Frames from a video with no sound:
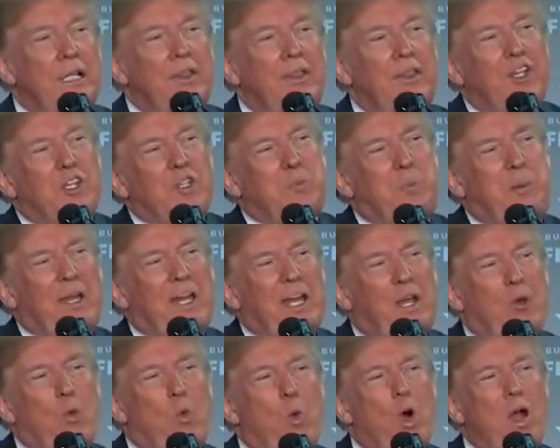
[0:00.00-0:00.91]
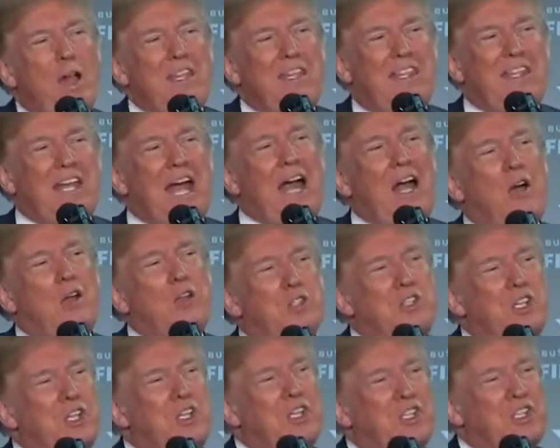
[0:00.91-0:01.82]
There's been a
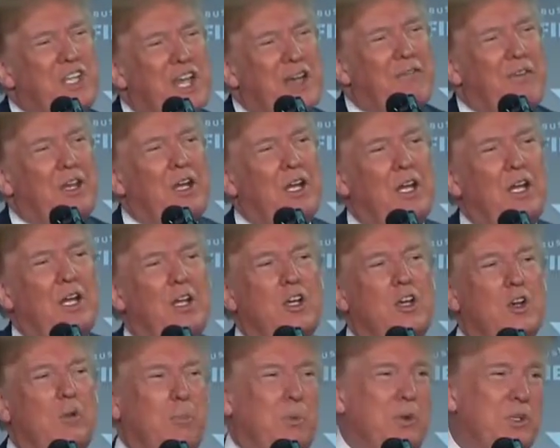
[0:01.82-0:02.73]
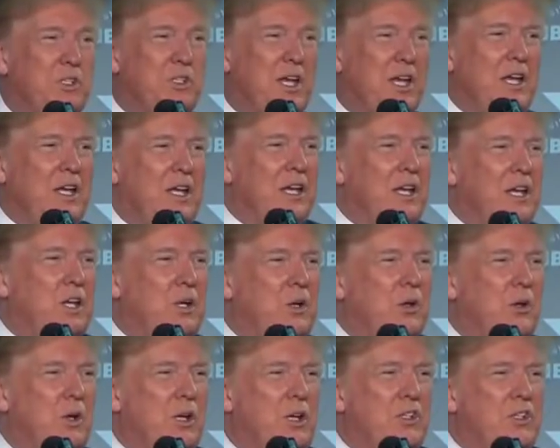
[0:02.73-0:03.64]
1,700%
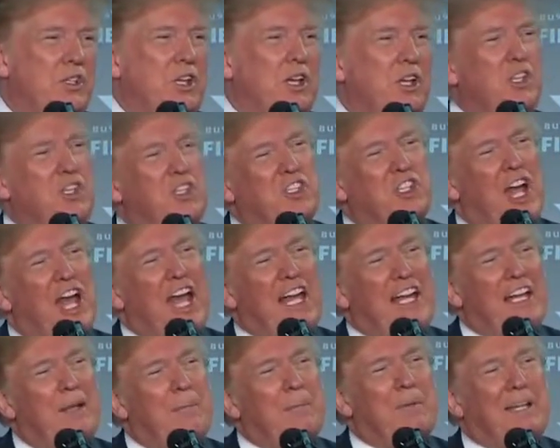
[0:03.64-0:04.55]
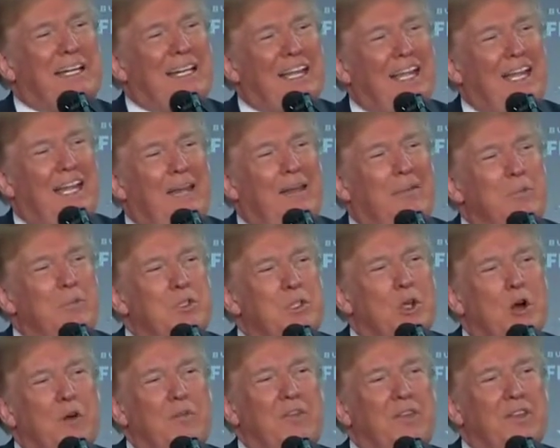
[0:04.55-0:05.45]
increase in asylum claims
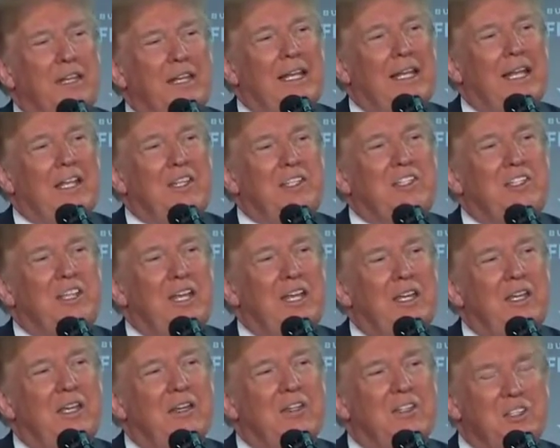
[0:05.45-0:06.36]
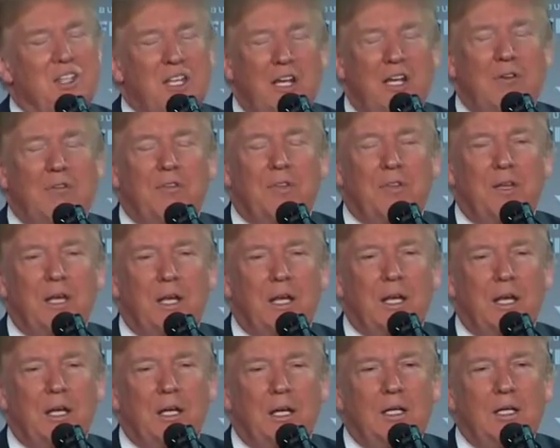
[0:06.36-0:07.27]
over the last 10 years. Think of that.
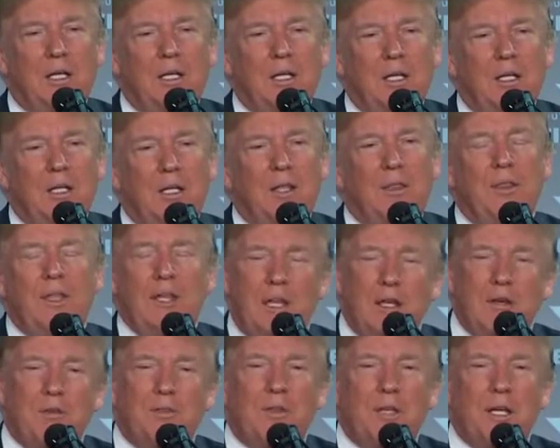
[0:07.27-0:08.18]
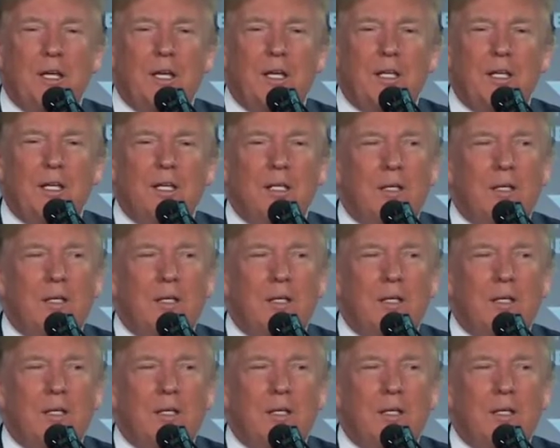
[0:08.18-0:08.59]
Think of that.